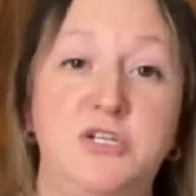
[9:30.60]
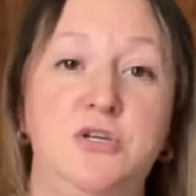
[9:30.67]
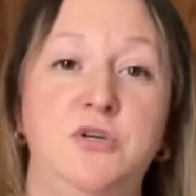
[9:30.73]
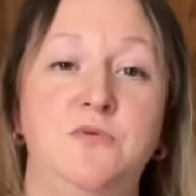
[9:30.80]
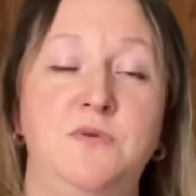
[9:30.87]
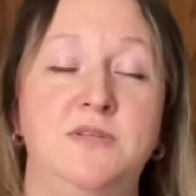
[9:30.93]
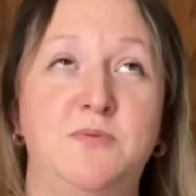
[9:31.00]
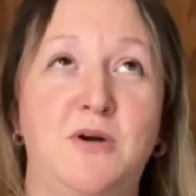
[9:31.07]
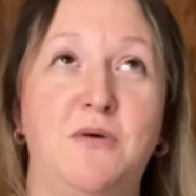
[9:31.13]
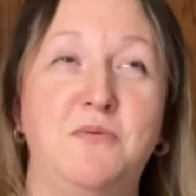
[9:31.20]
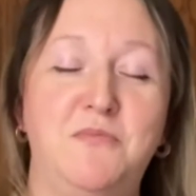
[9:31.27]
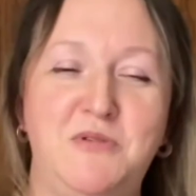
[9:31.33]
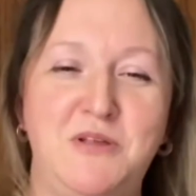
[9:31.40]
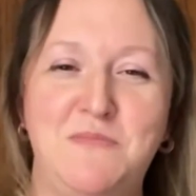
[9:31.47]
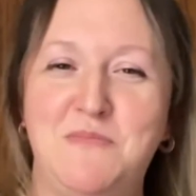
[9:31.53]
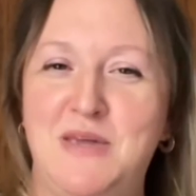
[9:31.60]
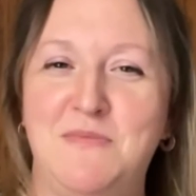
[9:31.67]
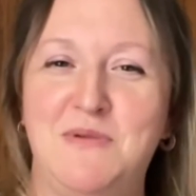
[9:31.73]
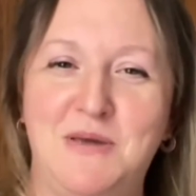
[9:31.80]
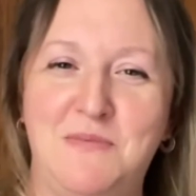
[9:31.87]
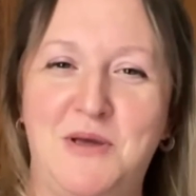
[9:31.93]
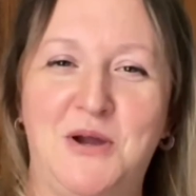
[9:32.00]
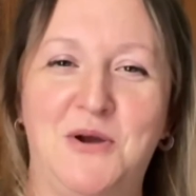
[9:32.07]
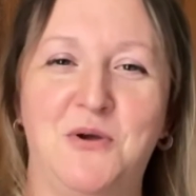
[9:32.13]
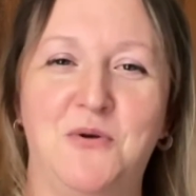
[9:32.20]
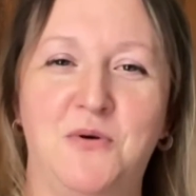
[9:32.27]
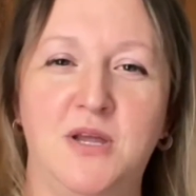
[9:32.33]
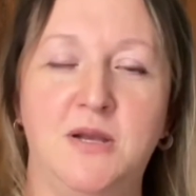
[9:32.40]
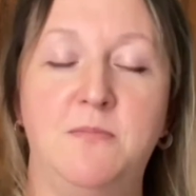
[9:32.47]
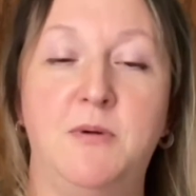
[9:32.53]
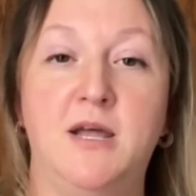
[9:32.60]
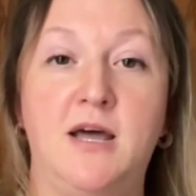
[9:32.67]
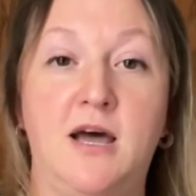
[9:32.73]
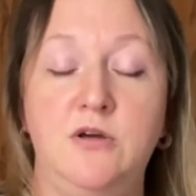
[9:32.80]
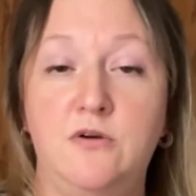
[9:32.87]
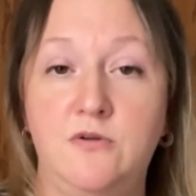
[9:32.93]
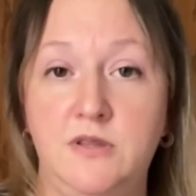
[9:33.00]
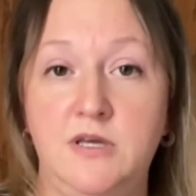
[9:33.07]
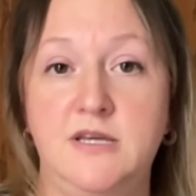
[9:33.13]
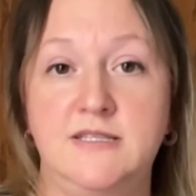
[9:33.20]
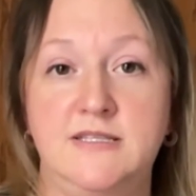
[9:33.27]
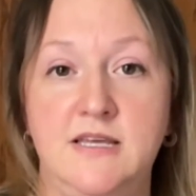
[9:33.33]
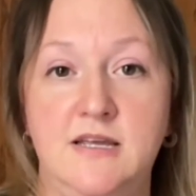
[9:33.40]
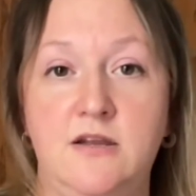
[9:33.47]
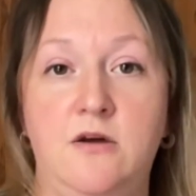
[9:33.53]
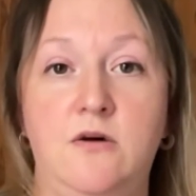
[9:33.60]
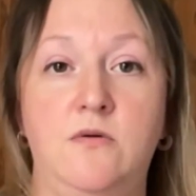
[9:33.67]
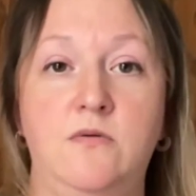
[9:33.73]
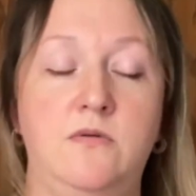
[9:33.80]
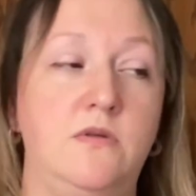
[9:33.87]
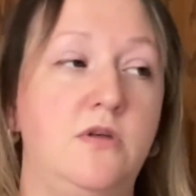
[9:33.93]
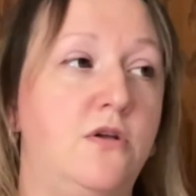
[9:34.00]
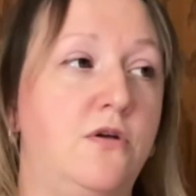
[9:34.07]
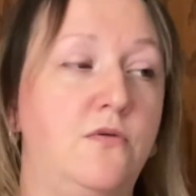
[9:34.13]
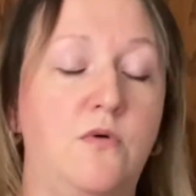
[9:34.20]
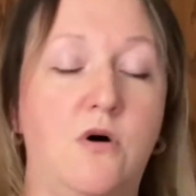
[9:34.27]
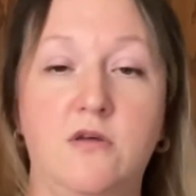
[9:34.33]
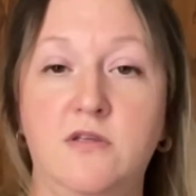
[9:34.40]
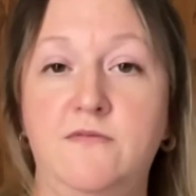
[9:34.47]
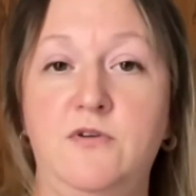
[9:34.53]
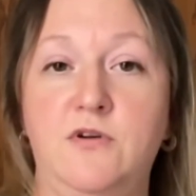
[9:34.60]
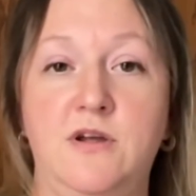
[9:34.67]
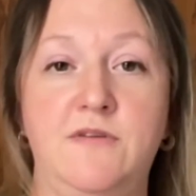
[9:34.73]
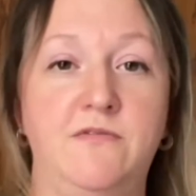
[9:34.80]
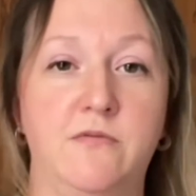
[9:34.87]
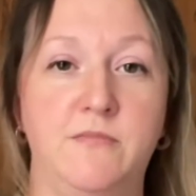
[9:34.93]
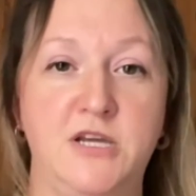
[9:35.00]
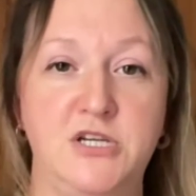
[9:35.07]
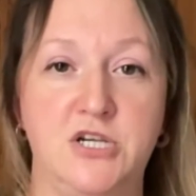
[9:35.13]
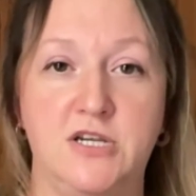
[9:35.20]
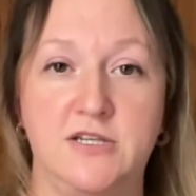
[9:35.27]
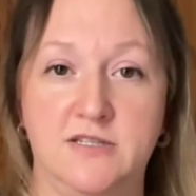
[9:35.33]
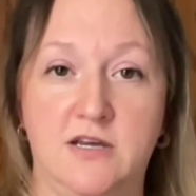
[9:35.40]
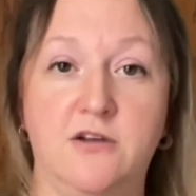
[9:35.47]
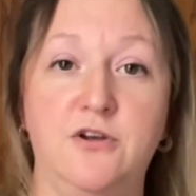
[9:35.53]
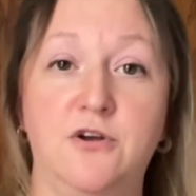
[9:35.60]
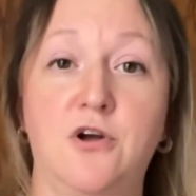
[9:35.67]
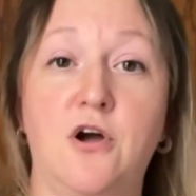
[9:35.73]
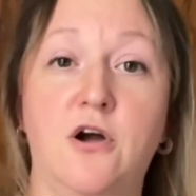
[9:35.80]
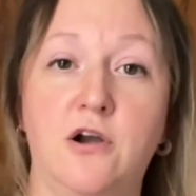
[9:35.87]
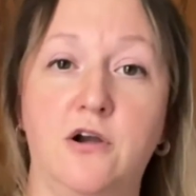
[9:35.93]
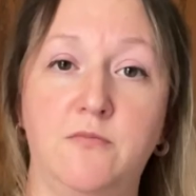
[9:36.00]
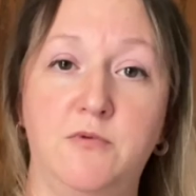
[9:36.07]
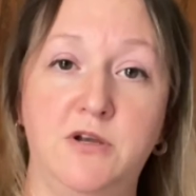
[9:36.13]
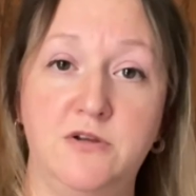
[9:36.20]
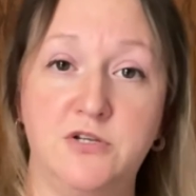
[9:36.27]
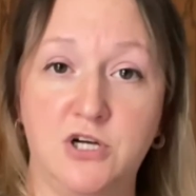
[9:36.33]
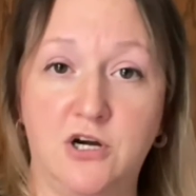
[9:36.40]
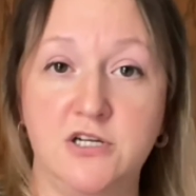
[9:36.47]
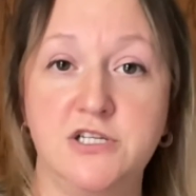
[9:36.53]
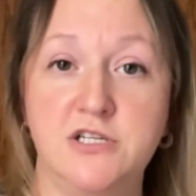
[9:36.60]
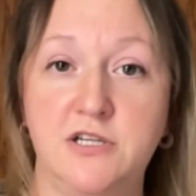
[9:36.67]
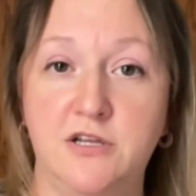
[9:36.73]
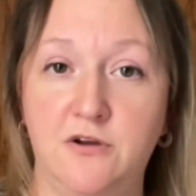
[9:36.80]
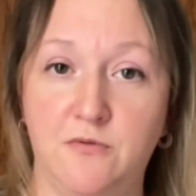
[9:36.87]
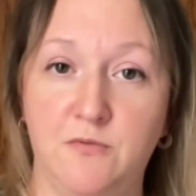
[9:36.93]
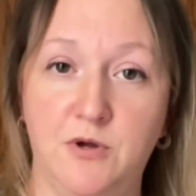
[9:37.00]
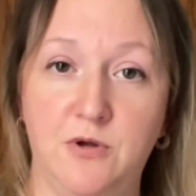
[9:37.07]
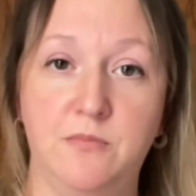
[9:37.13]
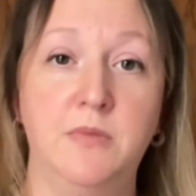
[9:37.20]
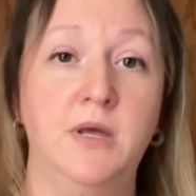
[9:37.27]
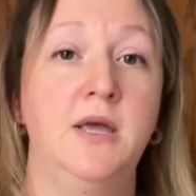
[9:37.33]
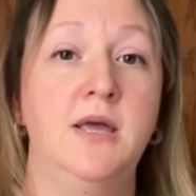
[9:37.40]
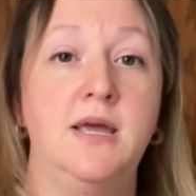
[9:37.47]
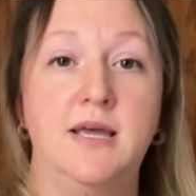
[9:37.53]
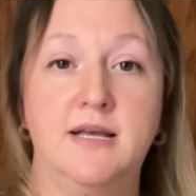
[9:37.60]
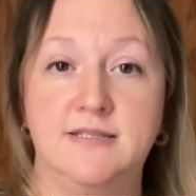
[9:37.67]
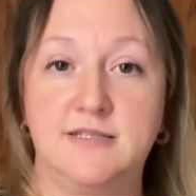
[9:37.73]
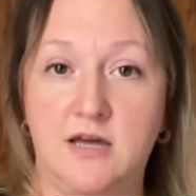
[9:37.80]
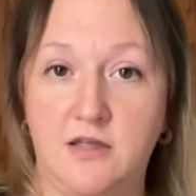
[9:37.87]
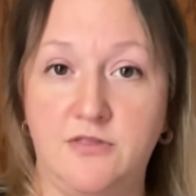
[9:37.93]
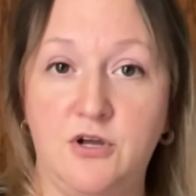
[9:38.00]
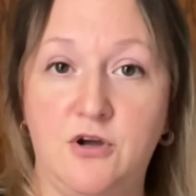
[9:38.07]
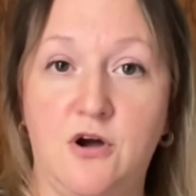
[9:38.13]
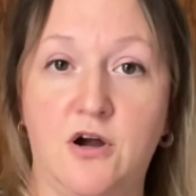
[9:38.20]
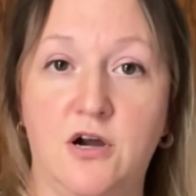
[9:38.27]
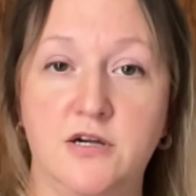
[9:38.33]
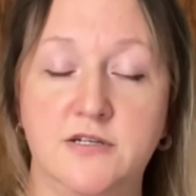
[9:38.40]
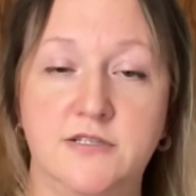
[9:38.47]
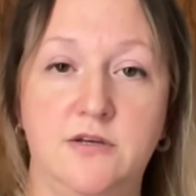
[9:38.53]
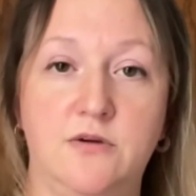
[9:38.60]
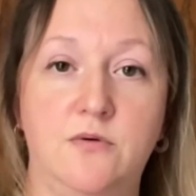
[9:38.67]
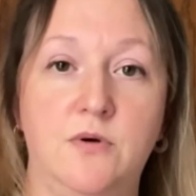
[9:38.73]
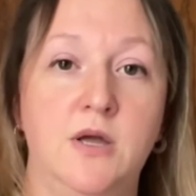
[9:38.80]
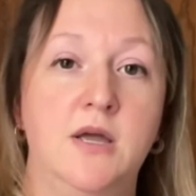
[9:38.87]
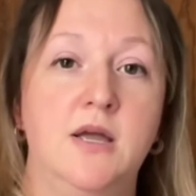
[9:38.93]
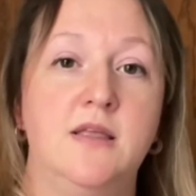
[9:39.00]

2 is probably me being paranoid, but when you go to the casino, you know, all of your information is on your card. When you charge it to your room, it's on the card. So